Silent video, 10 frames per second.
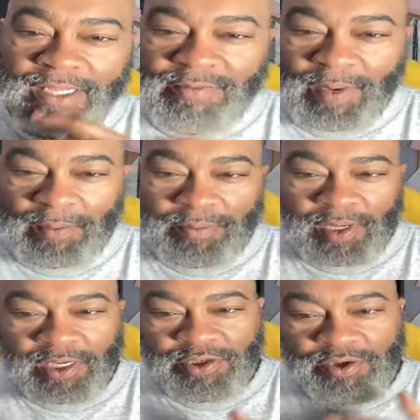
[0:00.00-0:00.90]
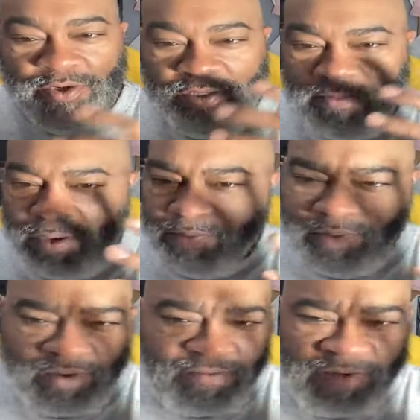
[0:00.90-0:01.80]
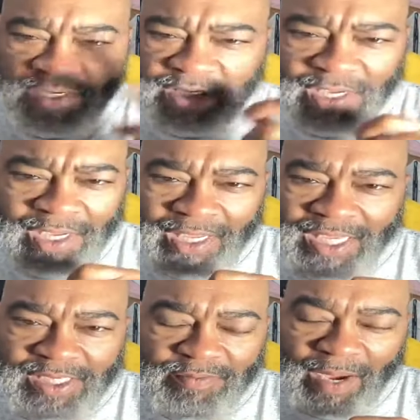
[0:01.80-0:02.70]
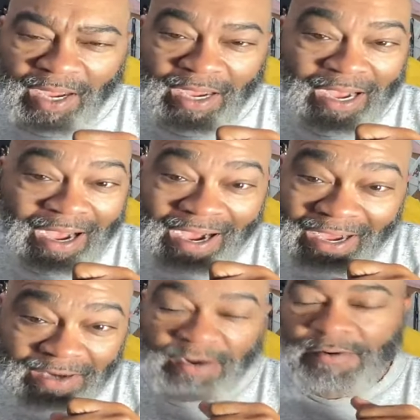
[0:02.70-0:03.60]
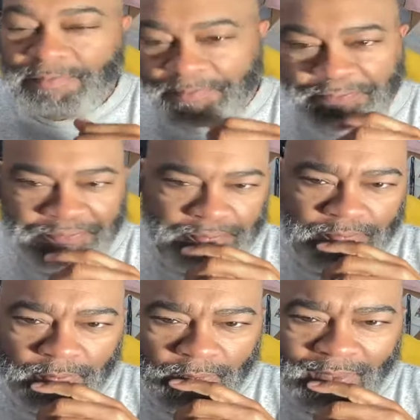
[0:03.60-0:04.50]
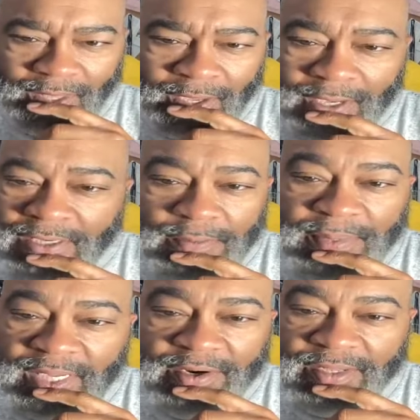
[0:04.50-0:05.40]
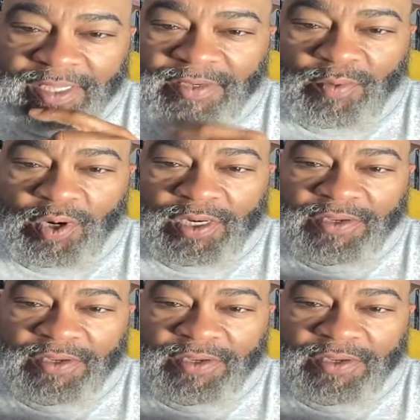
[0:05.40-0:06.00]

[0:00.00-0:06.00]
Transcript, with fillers: It's my pleasure, it's my privilege, it's my honor to be here this morning